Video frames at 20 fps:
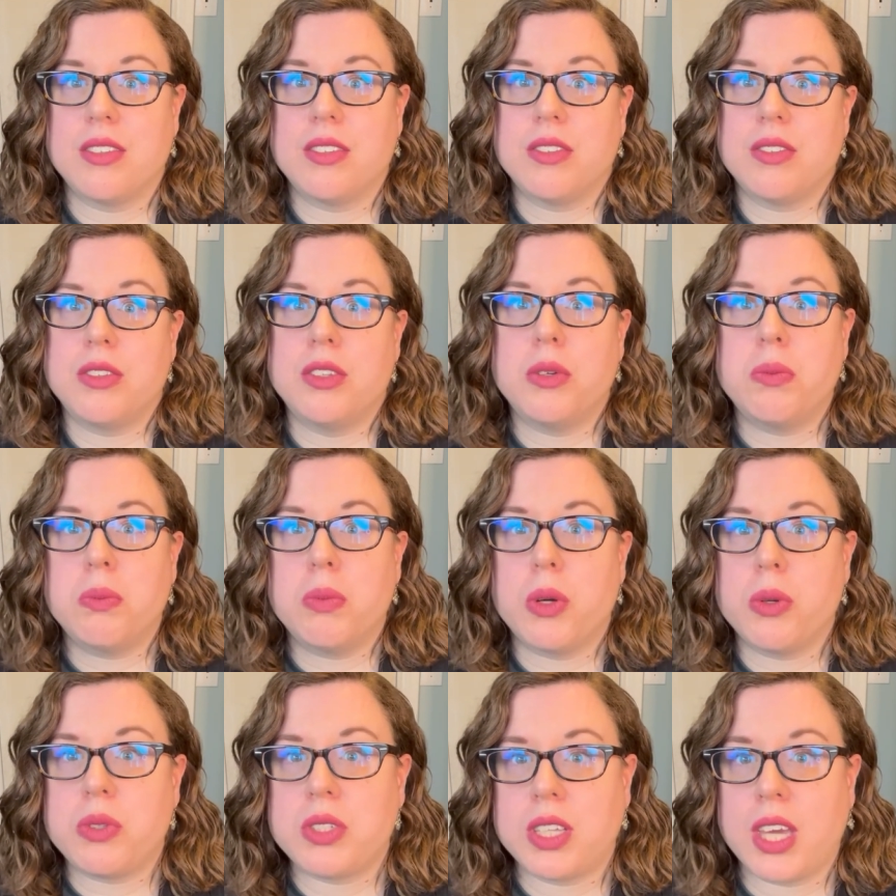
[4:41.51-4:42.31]
the
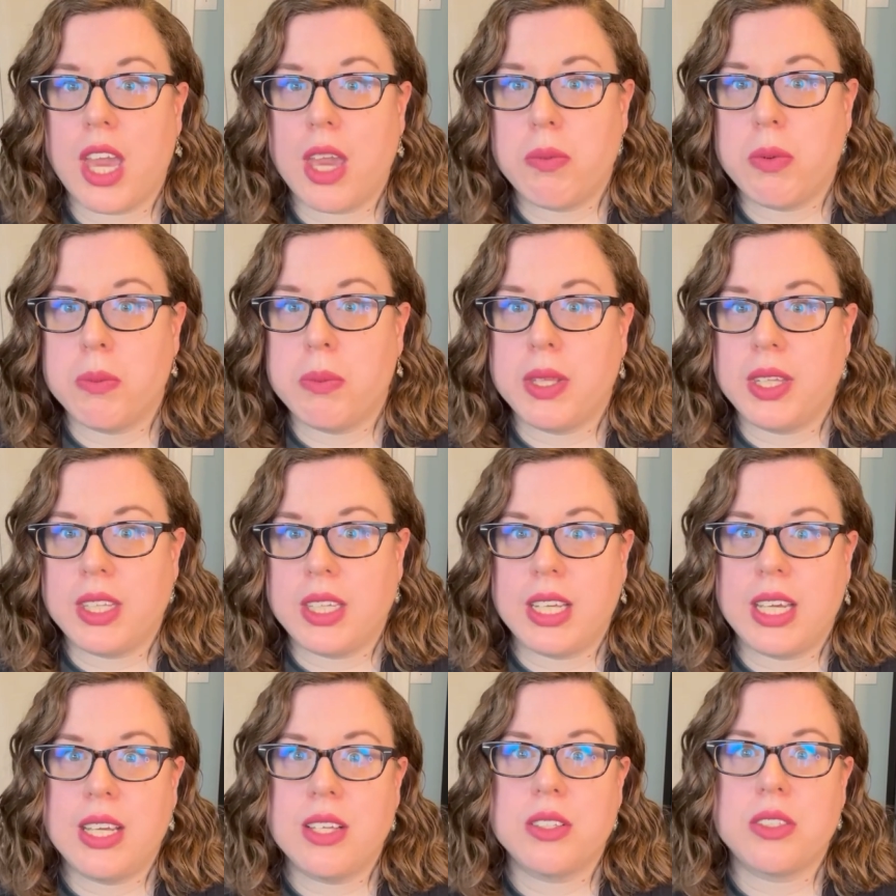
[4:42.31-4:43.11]
most
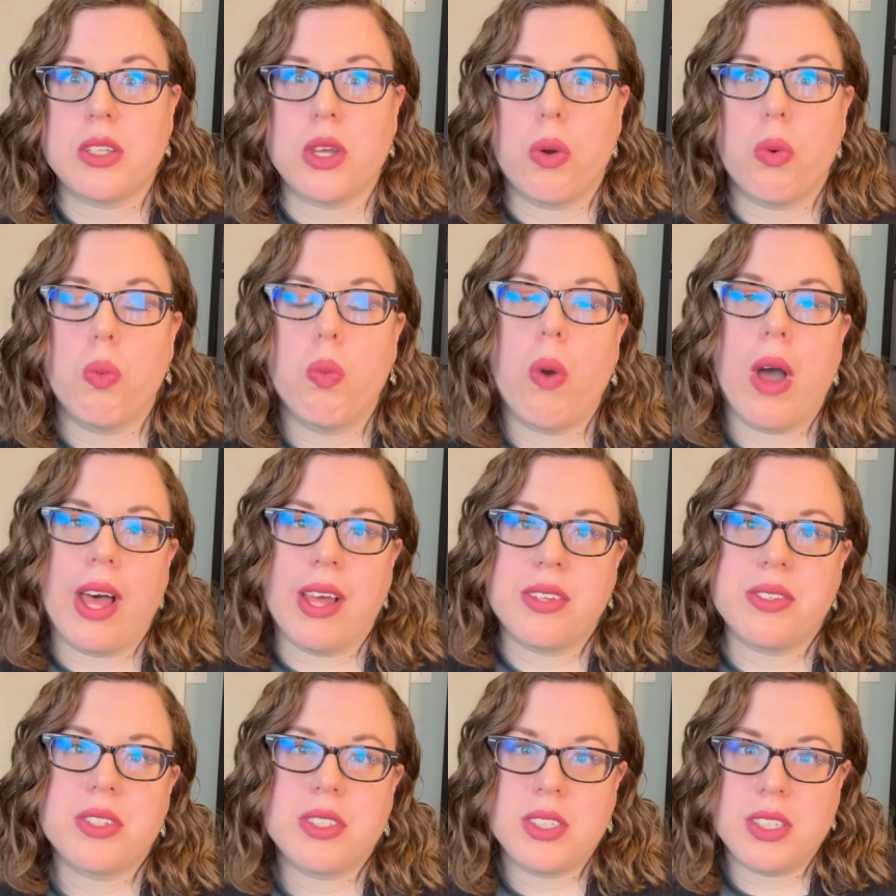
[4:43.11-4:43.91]
capabilities
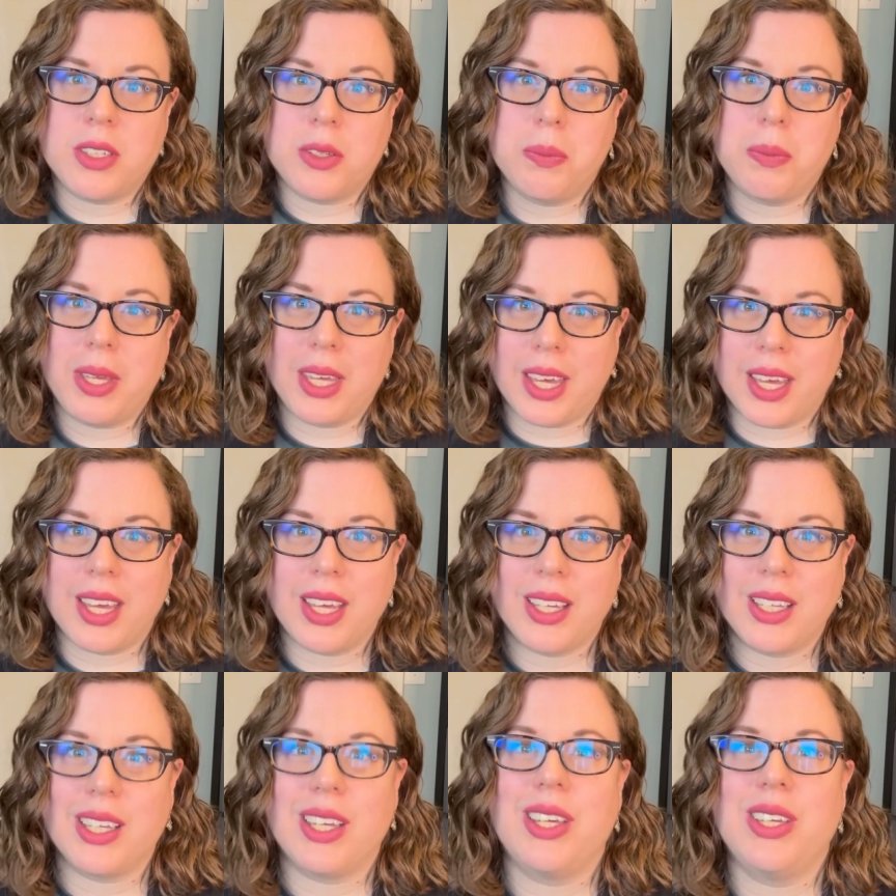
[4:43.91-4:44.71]
while still
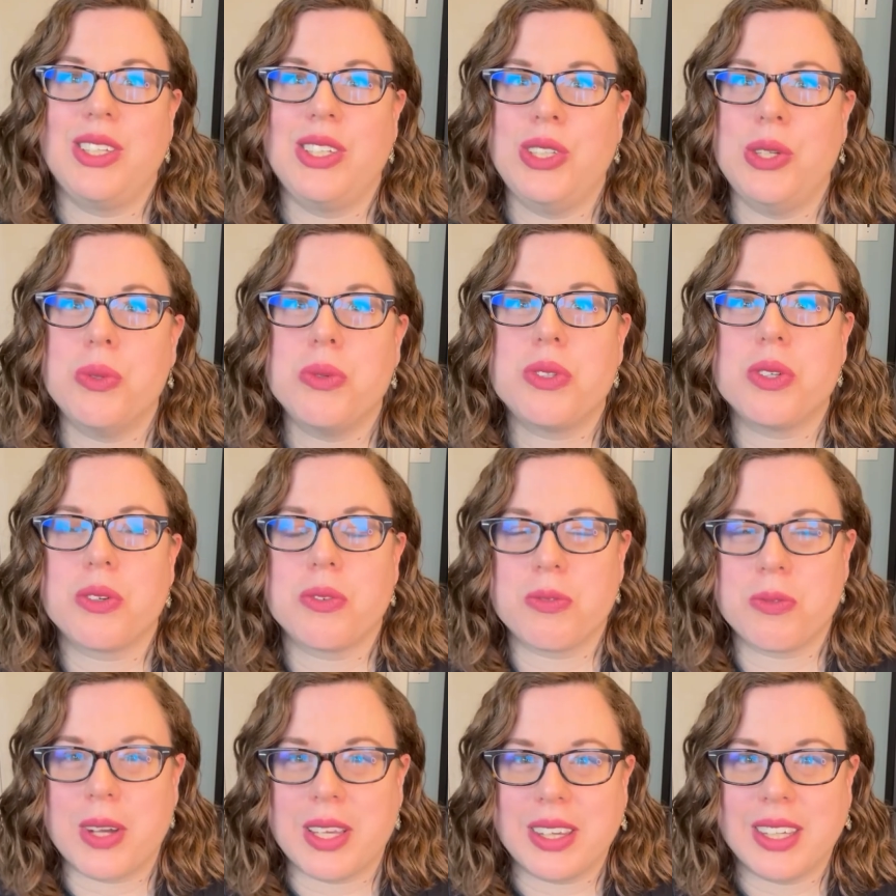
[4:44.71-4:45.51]
being user
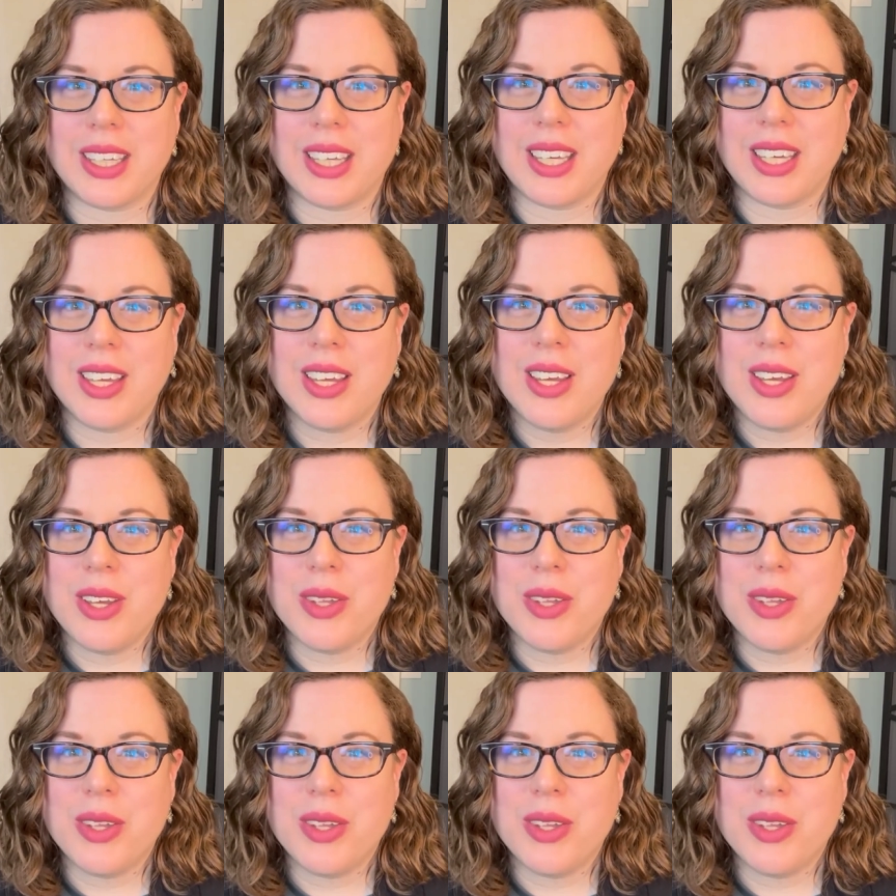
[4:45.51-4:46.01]
friendly.